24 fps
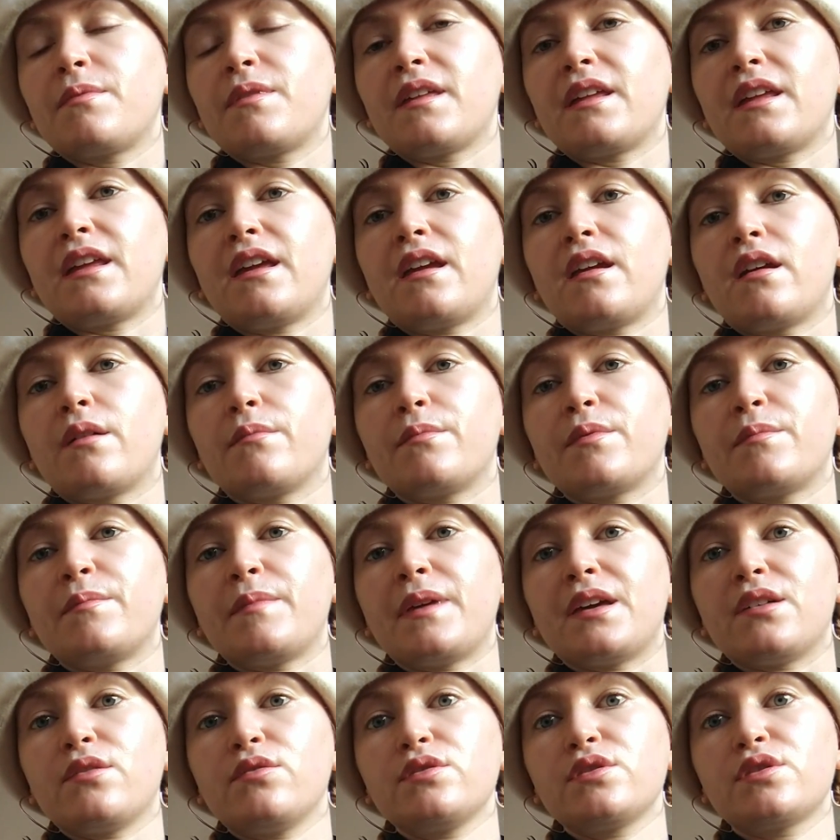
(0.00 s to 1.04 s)
thinking up the
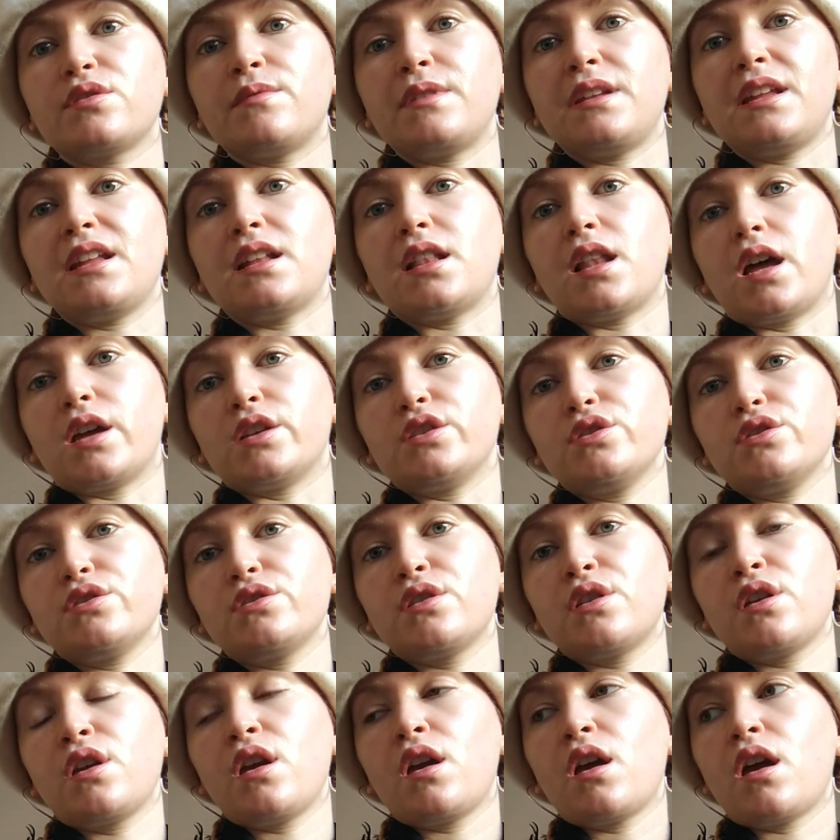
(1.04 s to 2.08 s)
meal. So we need
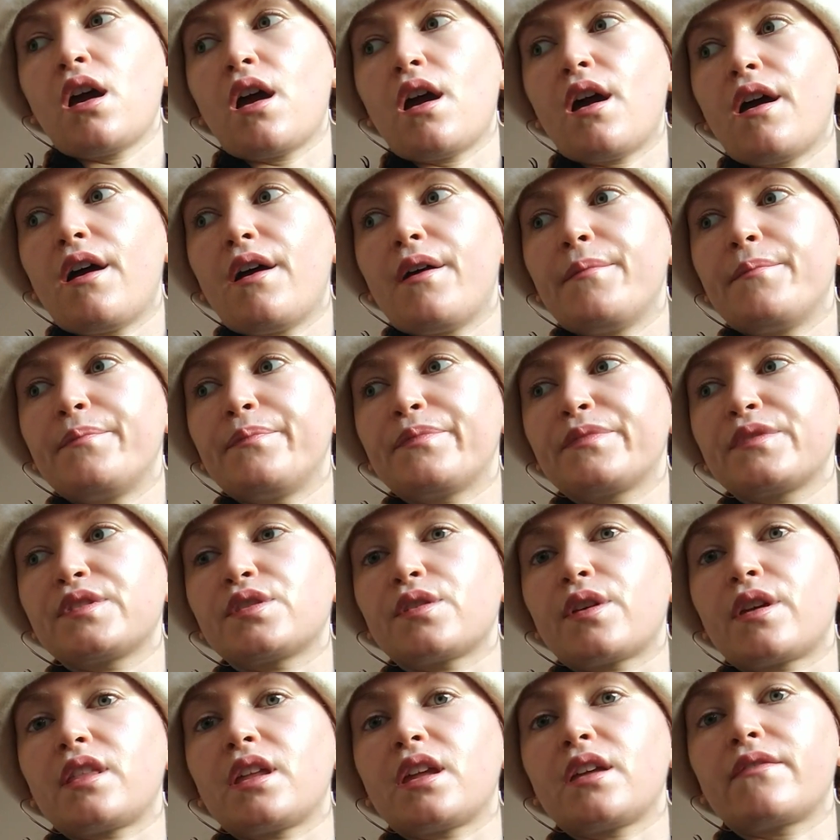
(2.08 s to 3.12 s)
lunch.
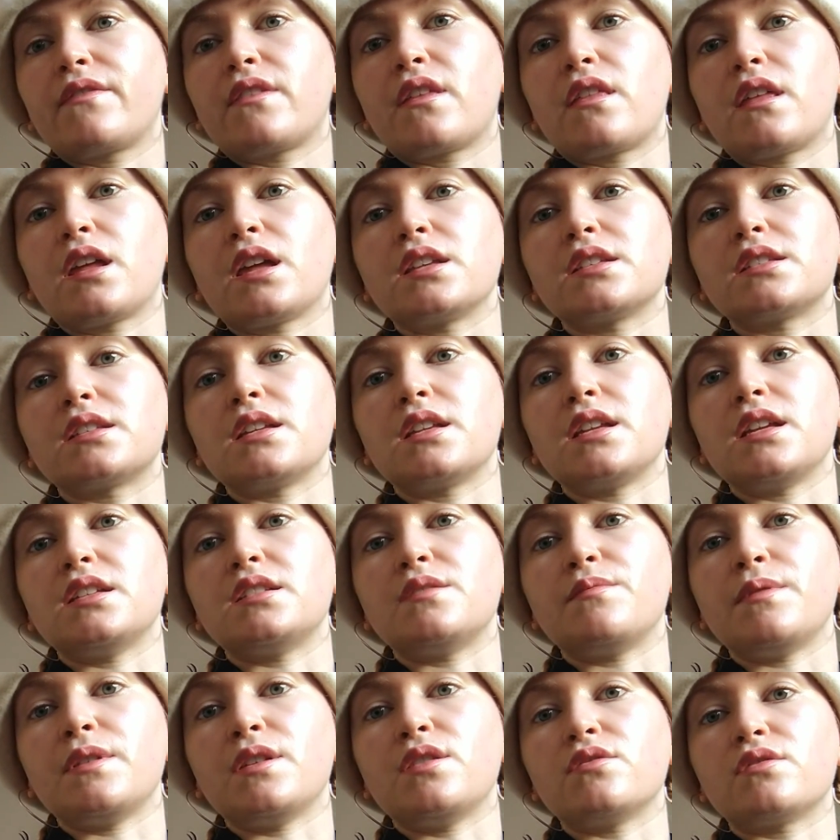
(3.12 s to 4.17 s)
So I think of the things that need
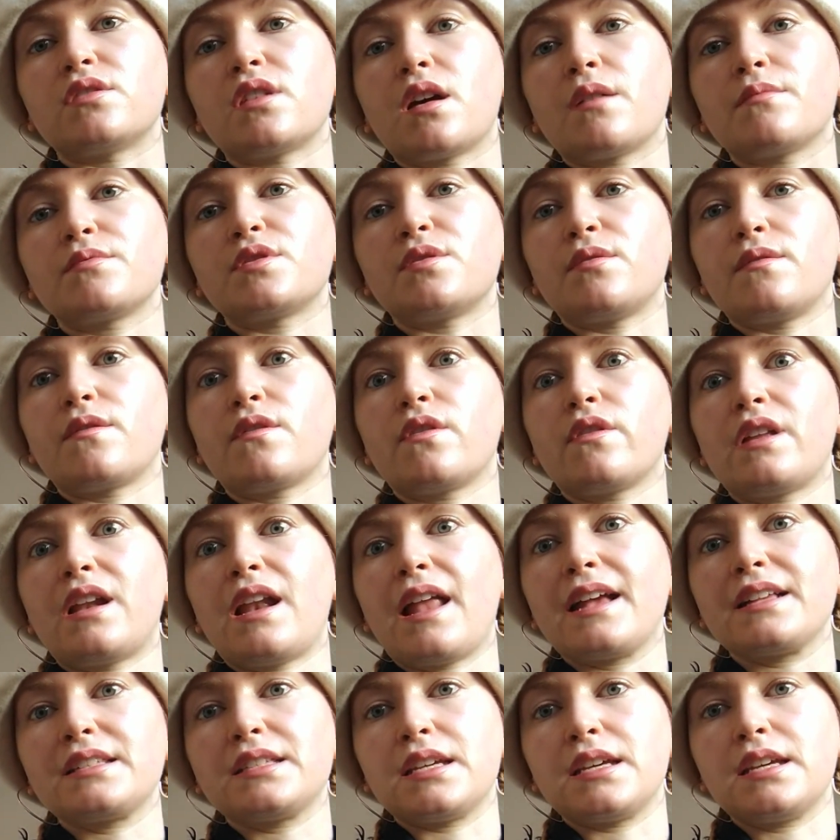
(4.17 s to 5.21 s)
to be used up. So we've got the
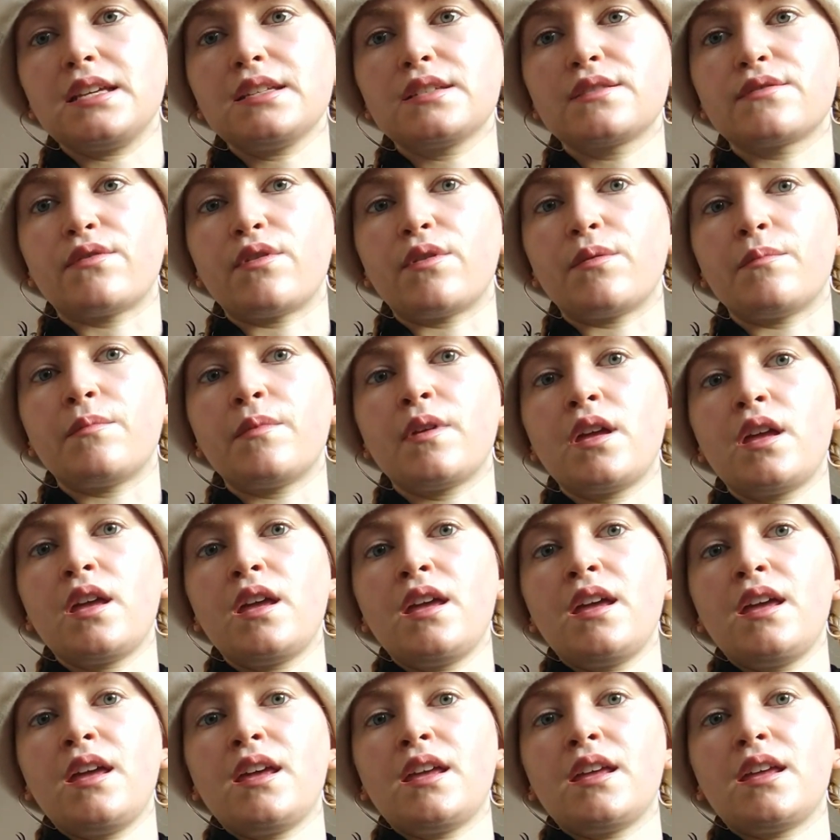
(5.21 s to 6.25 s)
lettuce from
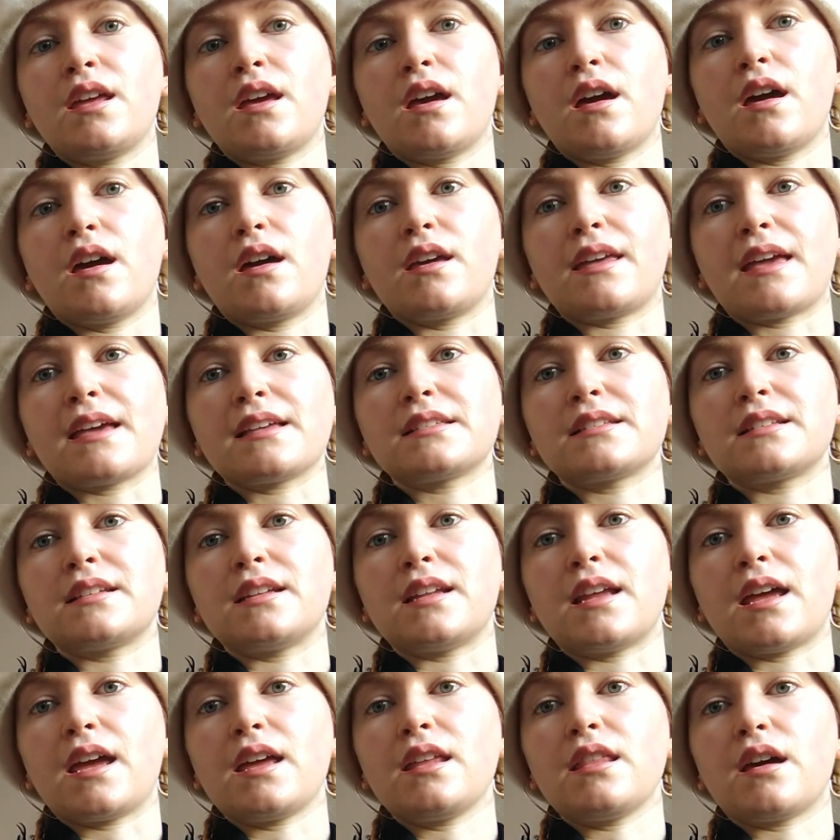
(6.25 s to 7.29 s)

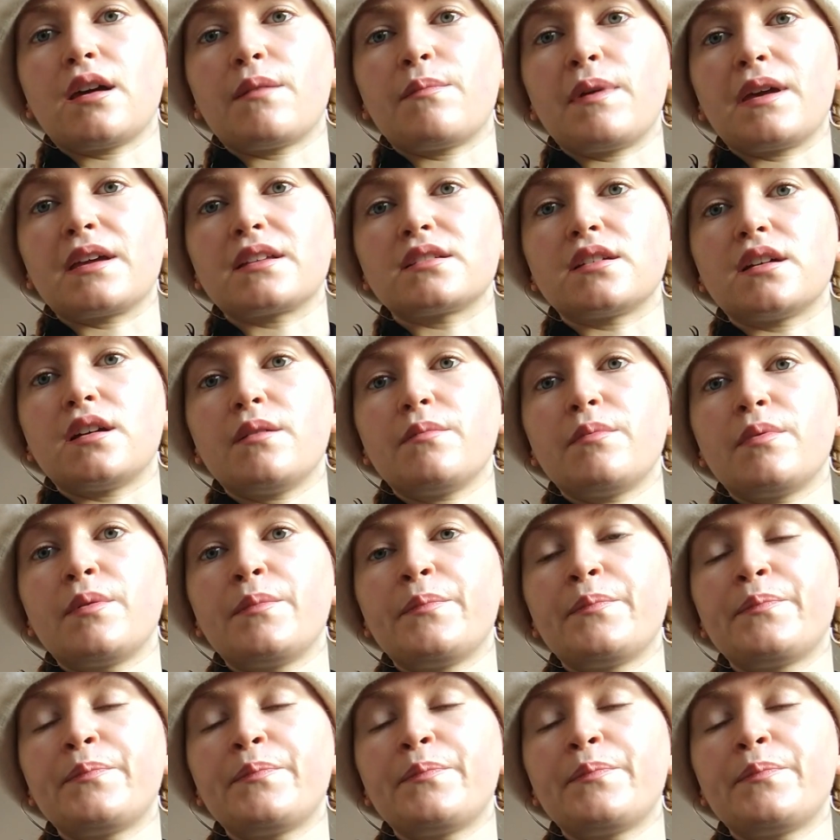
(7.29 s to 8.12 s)
yesterday that I picked up.